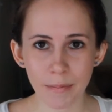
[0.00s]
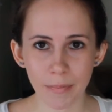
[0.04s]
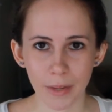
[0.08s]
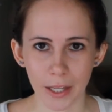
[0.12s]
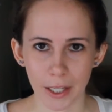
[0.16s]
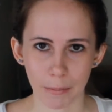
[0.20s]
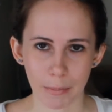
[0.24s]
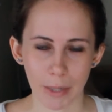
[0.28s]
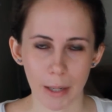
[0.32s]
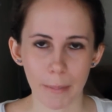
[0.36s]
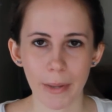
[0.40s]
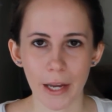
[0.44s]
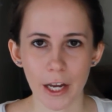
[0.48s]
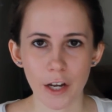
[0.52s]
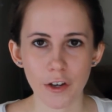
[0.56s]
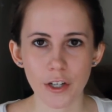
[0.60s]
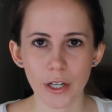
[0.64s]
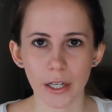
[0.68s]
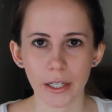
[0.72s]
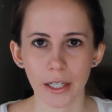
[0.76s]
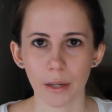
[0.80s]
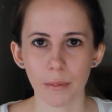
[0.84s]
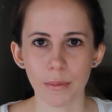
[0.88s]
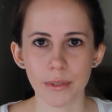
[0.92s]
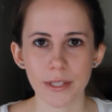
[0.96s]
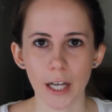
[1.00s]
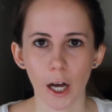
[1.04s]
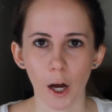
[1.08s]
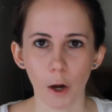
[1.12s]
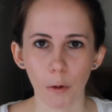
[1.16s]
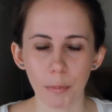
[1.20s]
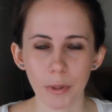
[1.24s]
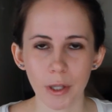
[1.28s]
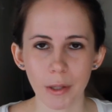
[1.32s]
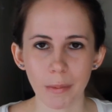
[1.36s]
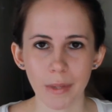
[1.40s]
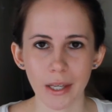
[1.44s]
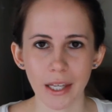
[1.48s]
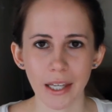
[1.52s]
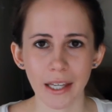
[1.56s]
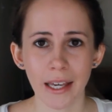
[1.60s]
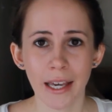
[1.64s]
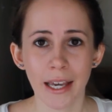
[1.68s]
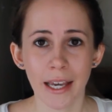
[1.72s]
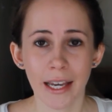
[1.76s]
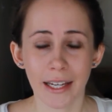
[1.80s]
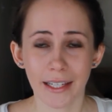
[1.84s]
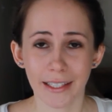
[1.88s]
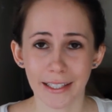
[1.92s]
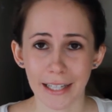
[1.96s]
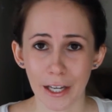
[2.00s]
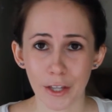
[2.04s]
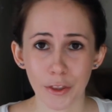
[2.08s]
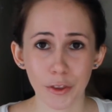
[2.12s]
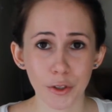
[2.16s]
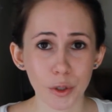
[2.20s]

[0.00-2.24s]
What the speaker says: like my paycheck. It was helping me get